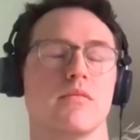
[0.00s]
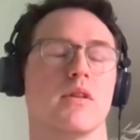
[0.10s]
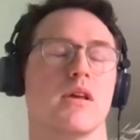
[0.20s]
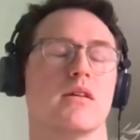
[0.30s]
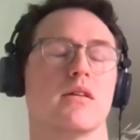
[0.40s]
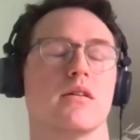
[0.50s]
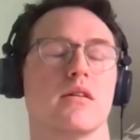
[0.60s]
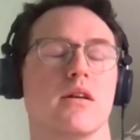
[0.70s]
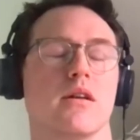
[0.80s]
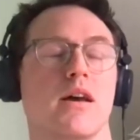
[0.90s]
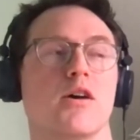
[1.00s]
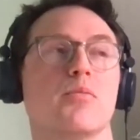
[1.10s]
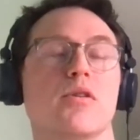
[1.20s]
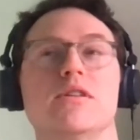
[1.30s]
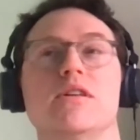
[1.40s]
like
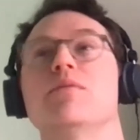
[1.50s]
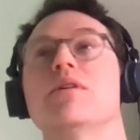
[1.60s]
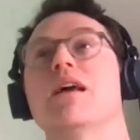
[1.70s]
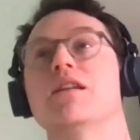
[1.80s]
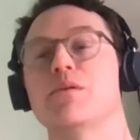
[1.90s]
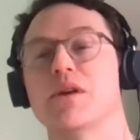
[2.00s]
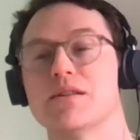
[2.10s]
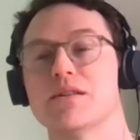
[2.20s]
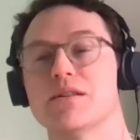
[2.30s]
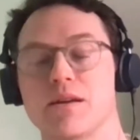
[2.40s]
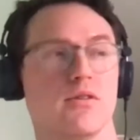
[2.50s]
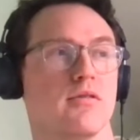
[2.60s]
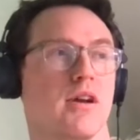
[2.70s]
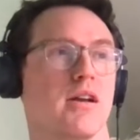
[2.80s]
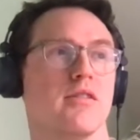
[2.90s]
elbow deep in AWS Neptune
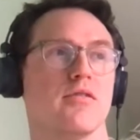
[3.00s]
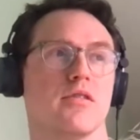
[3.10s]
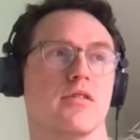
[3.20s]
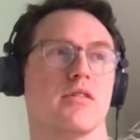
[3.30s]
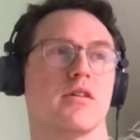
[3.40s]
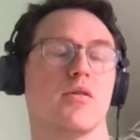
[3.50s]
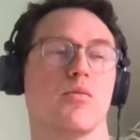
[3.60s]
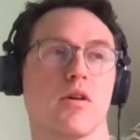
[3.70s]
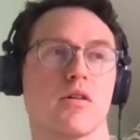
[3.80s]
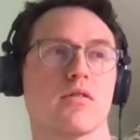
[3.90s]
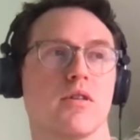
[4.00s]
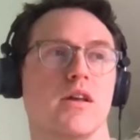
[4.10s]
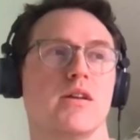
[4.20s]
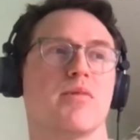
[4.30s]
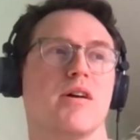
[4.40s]
right now for a work
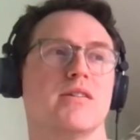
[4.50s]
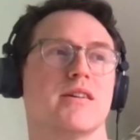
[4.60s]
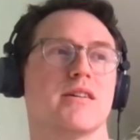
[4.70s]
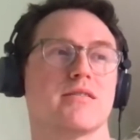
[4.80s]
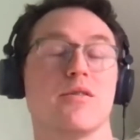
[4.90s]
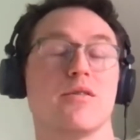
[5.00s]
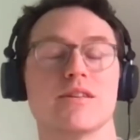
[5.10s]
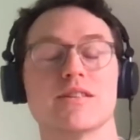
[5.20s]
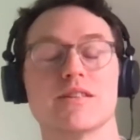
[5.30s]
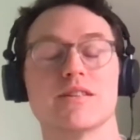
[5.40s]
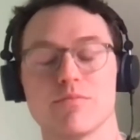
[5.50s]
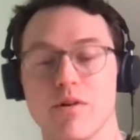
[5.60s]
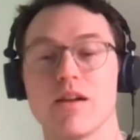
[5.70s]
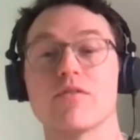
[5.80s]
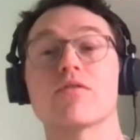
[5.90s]
related project. So this is more
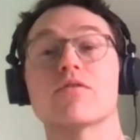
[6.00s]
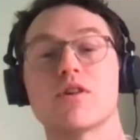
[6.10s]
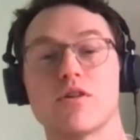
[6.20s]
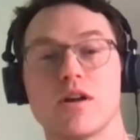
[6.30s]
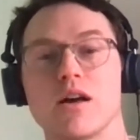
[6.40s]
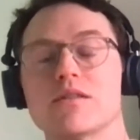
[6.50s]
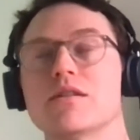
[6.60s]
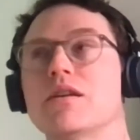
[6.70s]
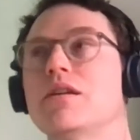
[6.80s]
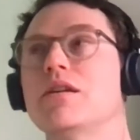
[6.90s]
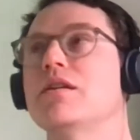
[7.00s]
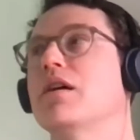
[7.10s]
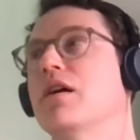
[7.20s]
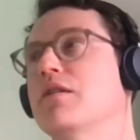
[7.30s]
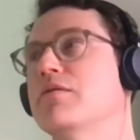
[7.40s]
out of curiosity
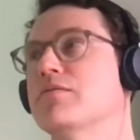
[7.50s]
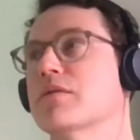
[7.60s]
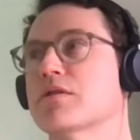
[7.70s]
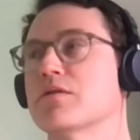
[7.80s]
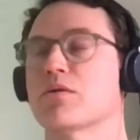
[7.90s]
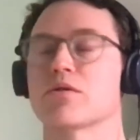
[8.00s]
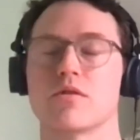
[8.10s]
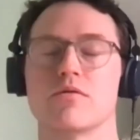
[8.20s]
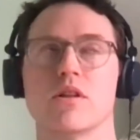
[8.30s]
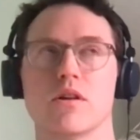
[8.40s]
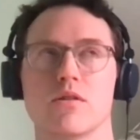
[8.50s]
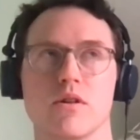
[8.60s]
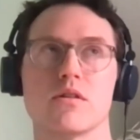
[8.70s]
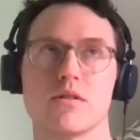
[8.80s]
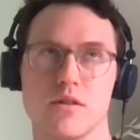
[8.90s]
because we're sort of dealing with
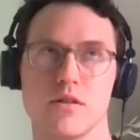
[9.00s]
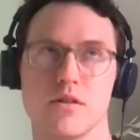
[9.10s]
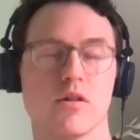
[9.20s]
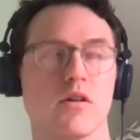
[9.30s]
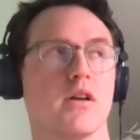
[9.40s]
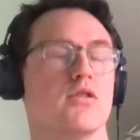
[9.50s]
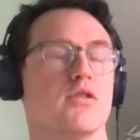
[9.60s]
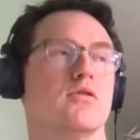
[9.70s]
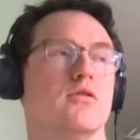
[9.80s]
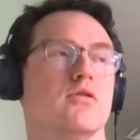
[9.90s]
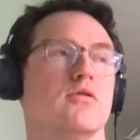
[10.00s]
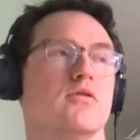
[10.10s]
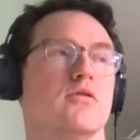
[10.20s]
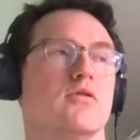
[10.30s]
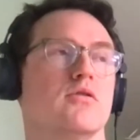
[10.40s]
similar issues
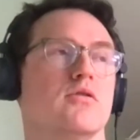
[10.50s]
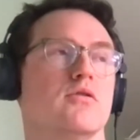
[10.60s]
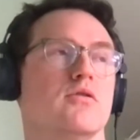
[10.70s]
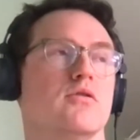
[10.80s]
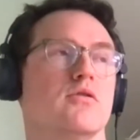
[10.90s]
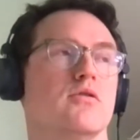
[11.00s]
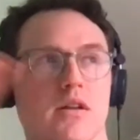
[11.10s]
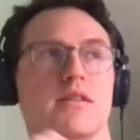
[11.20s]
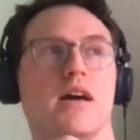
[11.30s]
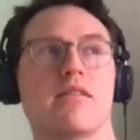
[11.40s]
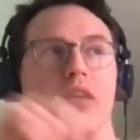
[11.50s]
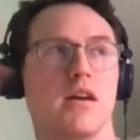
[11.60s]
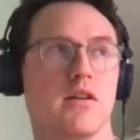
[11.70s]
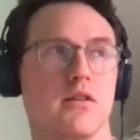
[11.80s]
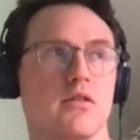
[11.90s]
in terms of
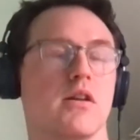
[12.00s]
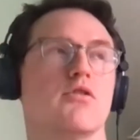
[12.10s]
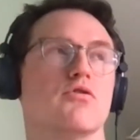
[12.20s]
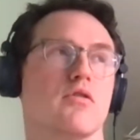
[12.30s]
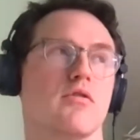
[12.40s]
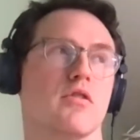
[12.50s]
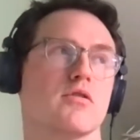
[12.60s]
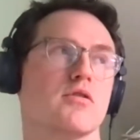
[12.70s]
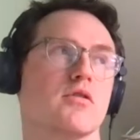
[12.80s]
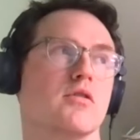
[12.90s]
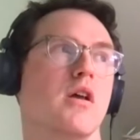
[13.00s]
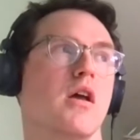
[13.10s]
diving in and traversal.